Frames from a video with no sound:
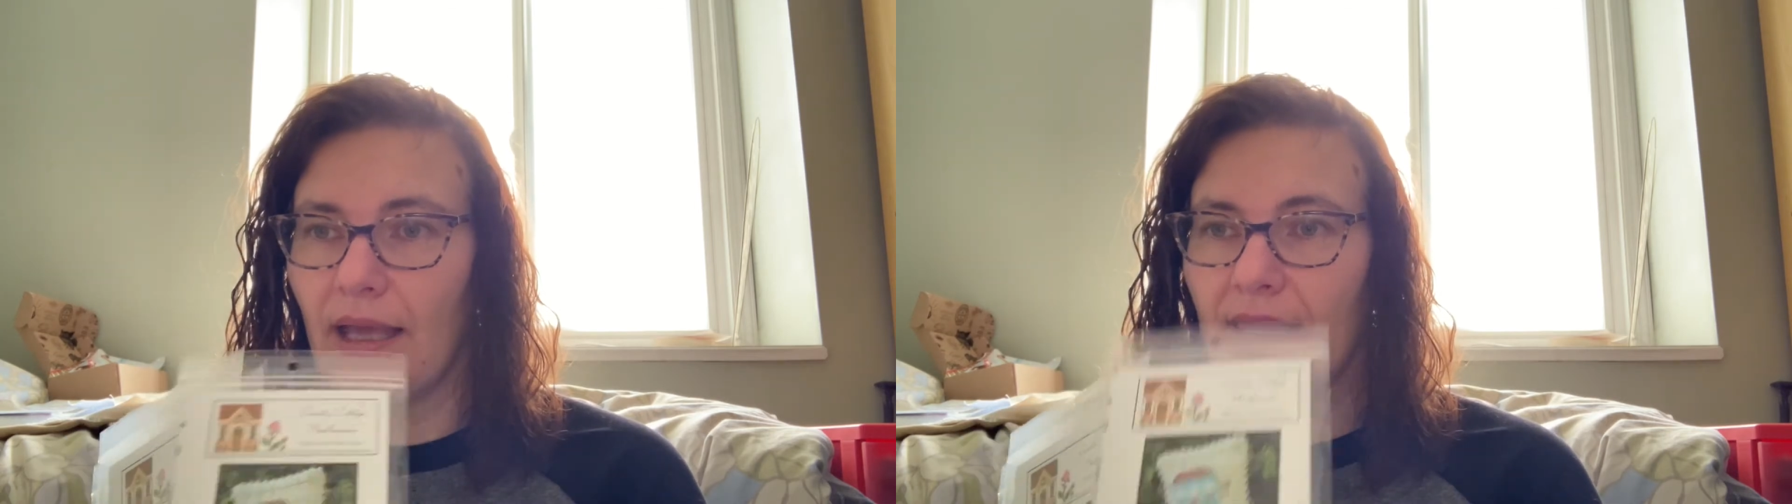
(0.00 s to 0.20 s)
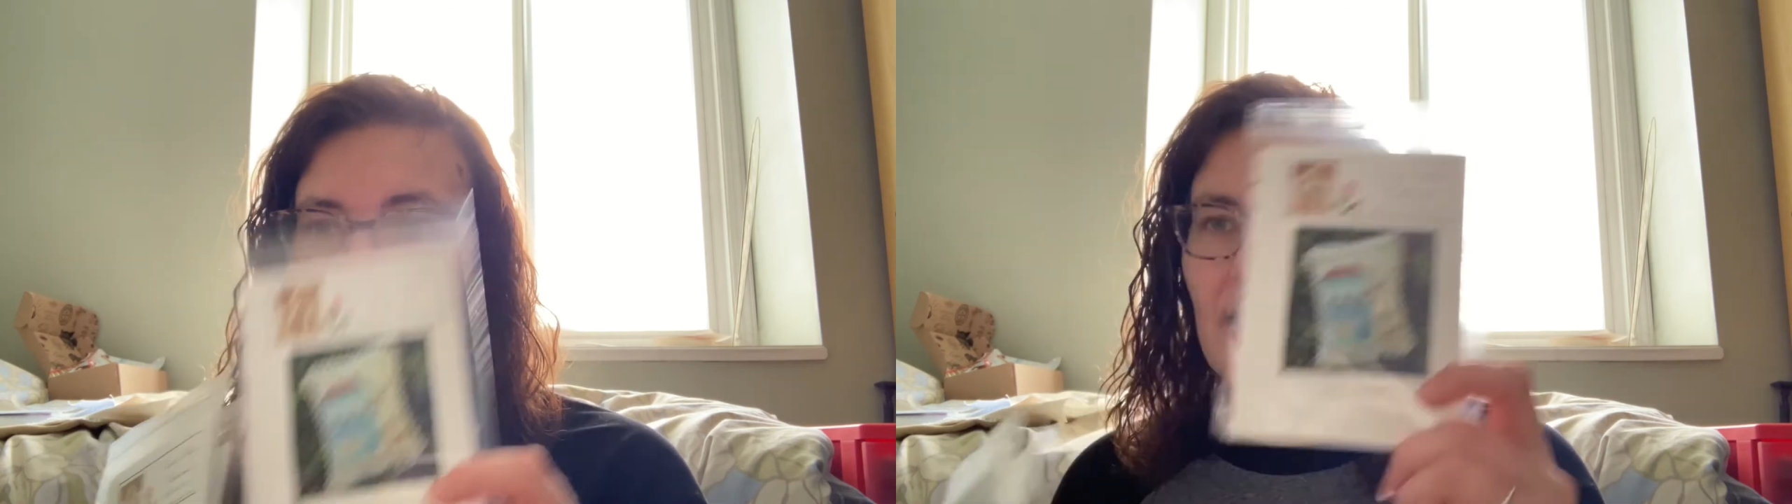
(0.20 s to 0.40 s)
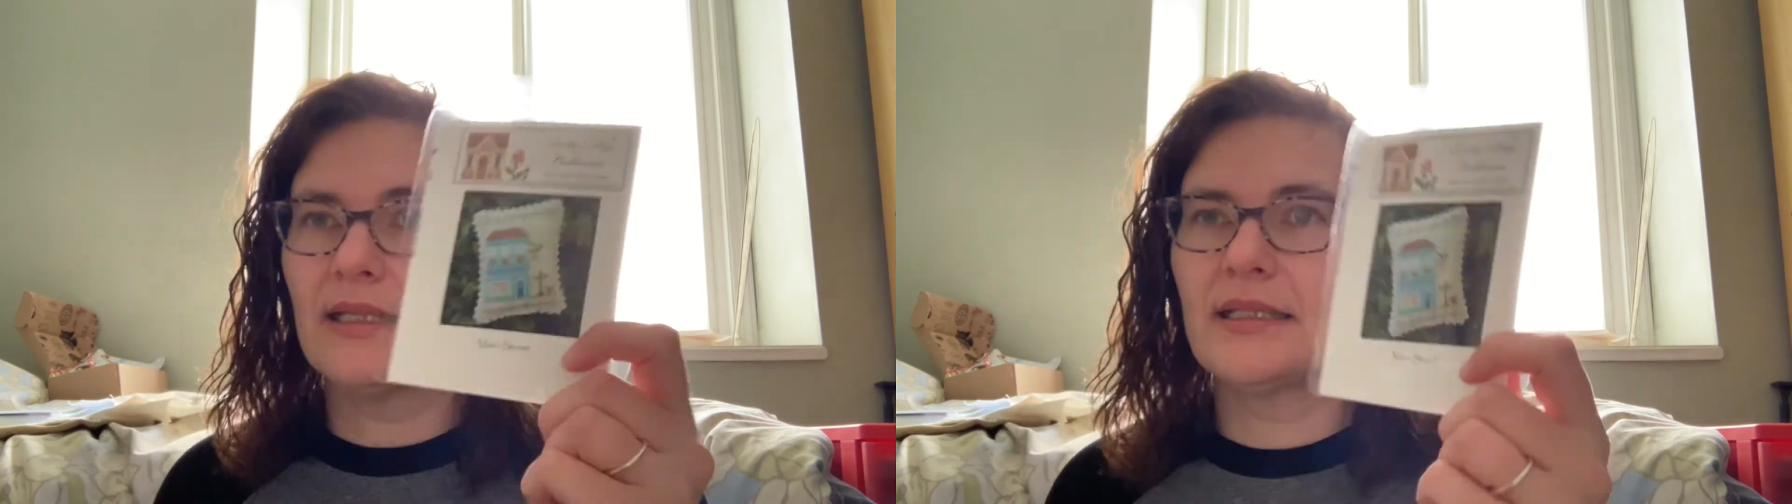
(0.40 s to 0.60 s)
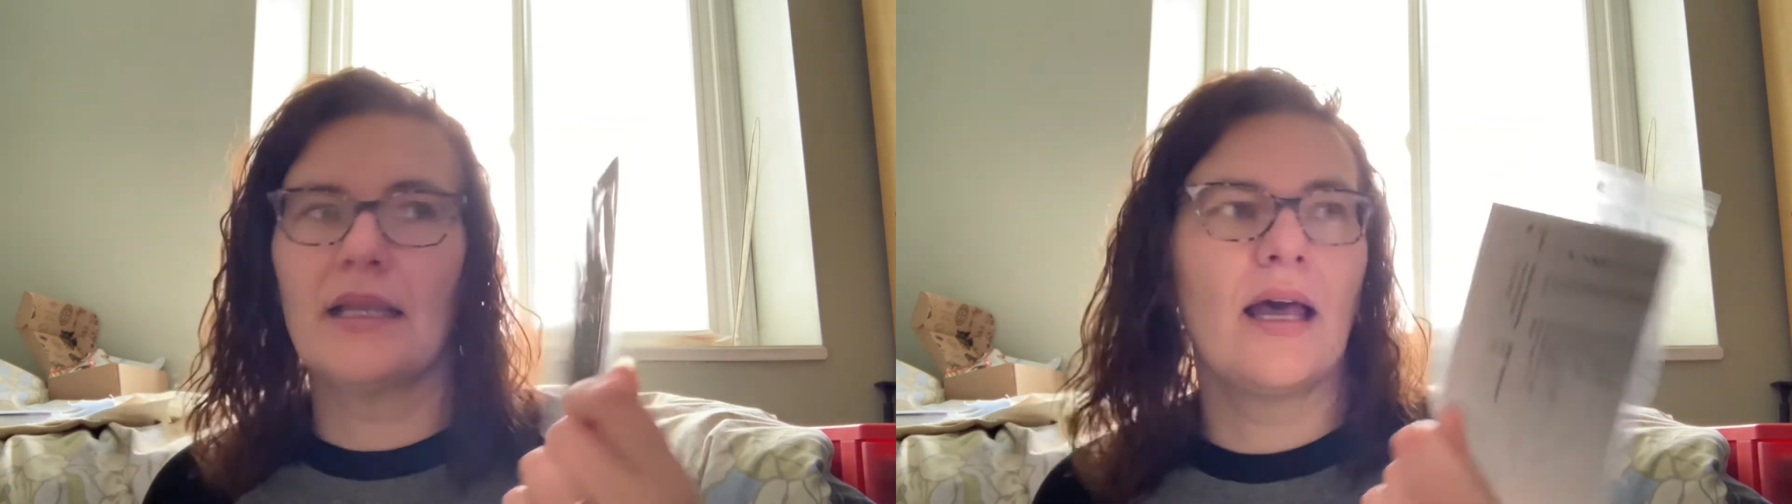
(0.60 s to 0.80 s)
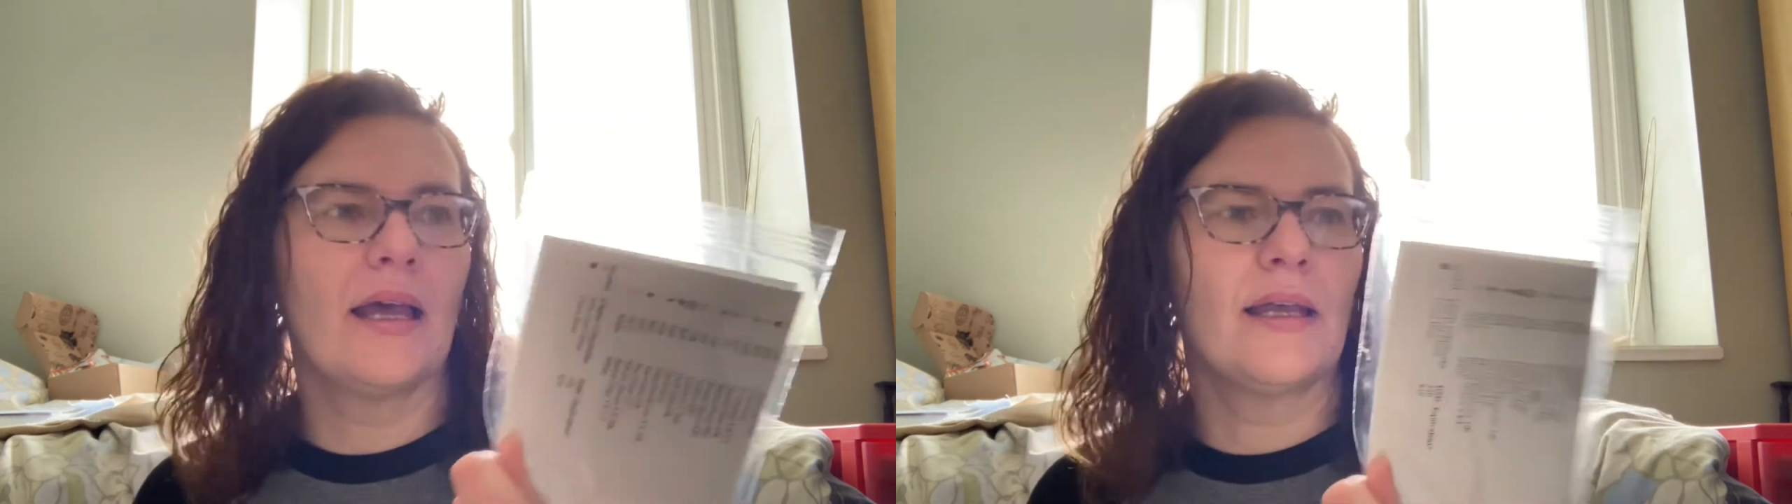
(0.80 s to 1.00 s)
And this is
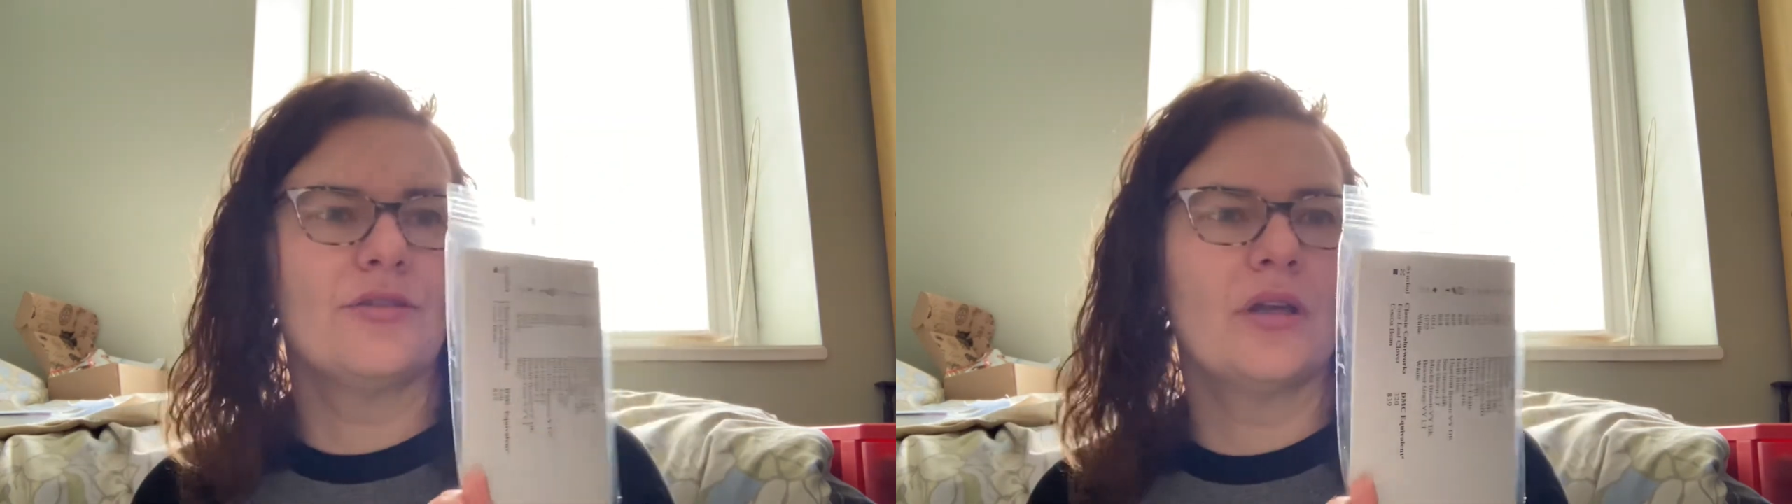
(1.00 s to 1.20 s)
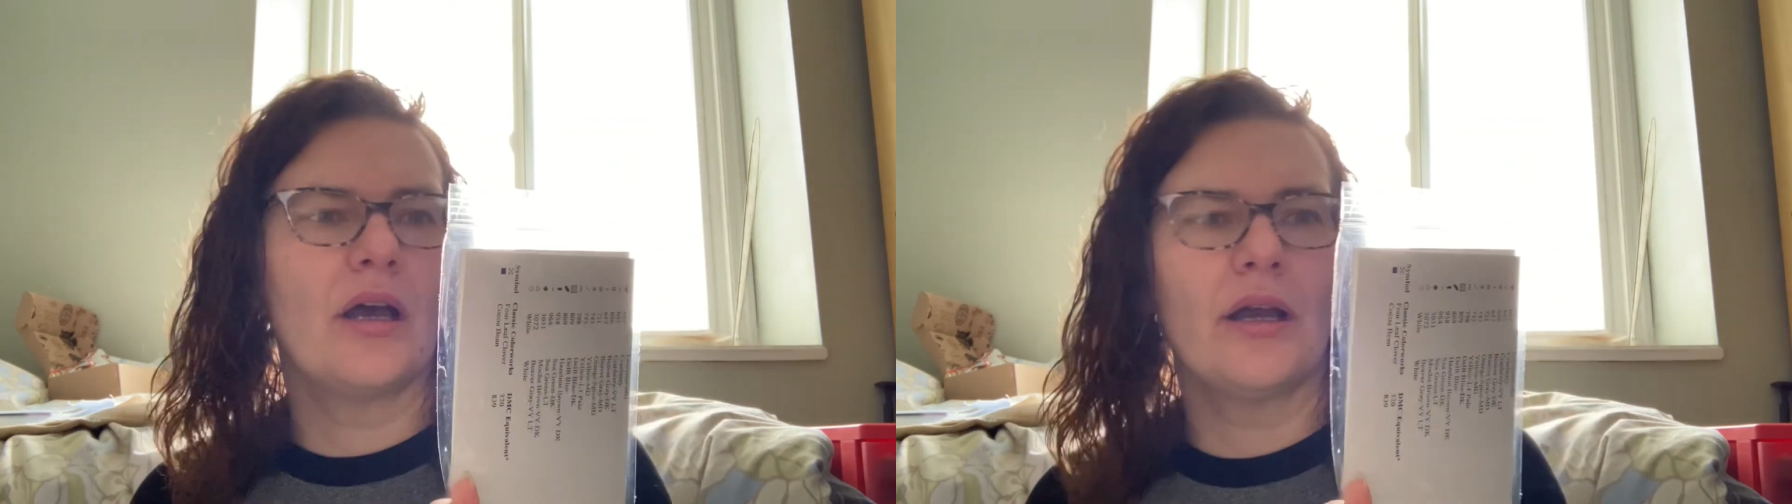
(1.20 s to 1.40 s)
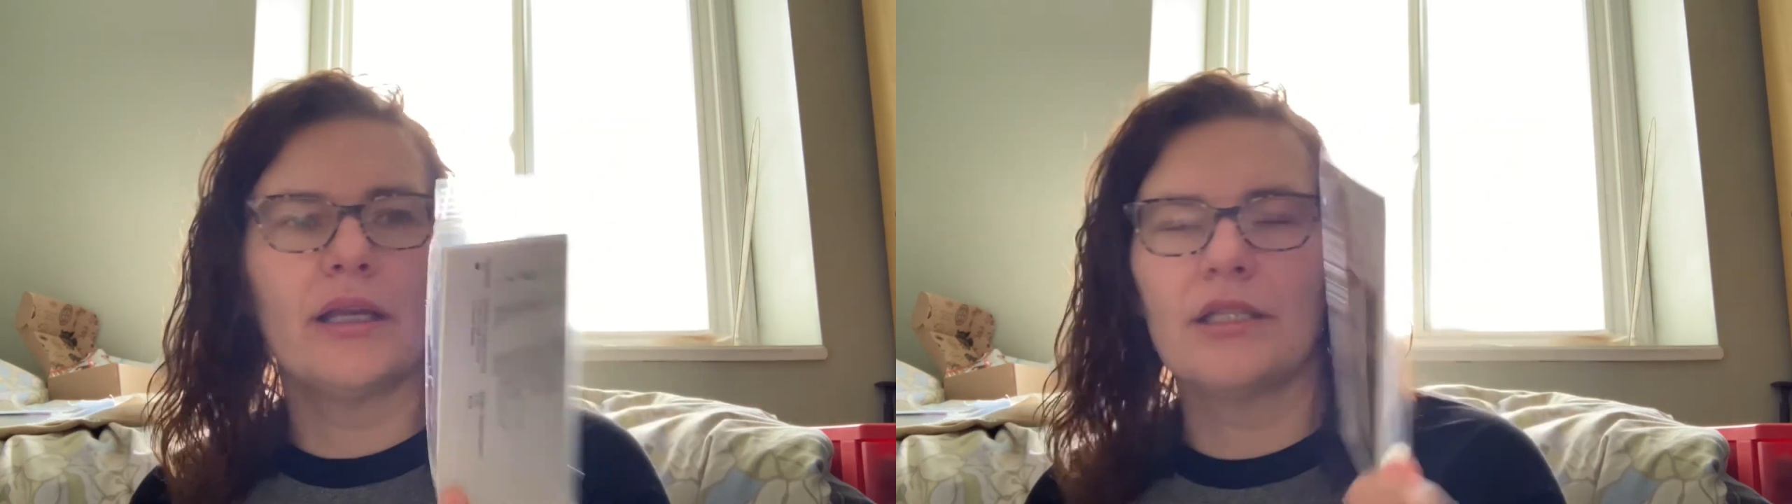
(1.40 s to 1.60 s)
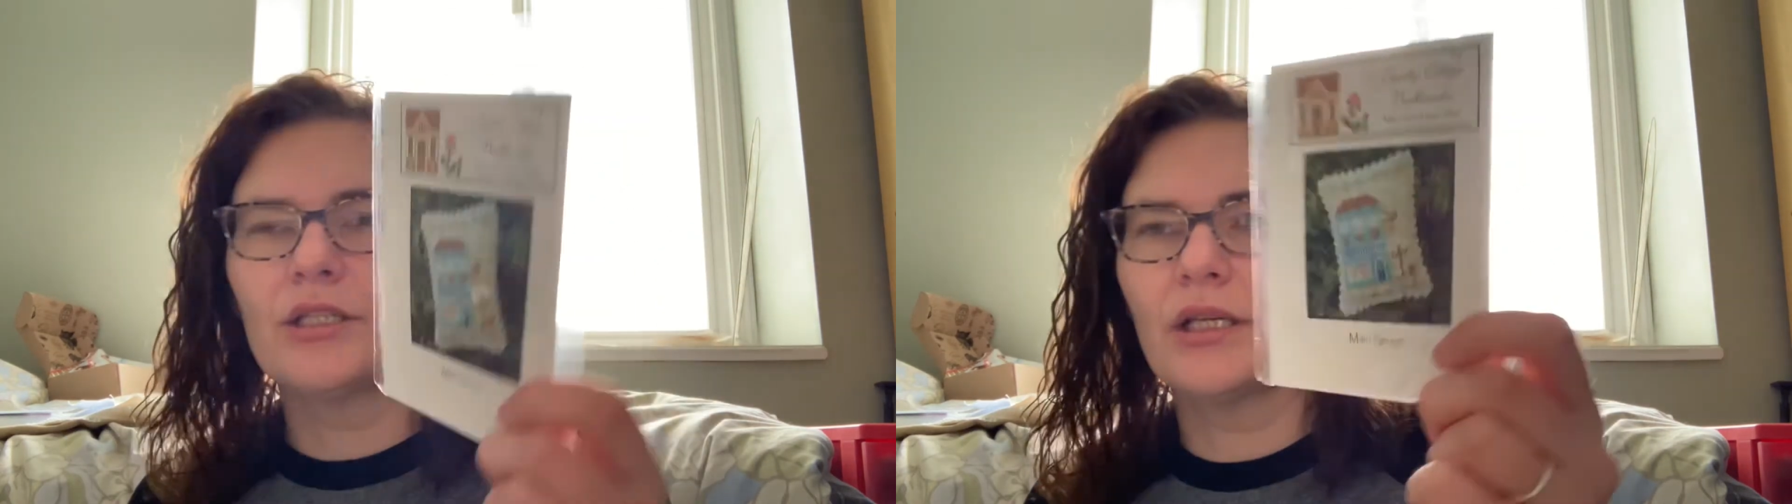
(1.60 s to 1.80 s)
A Country Cottage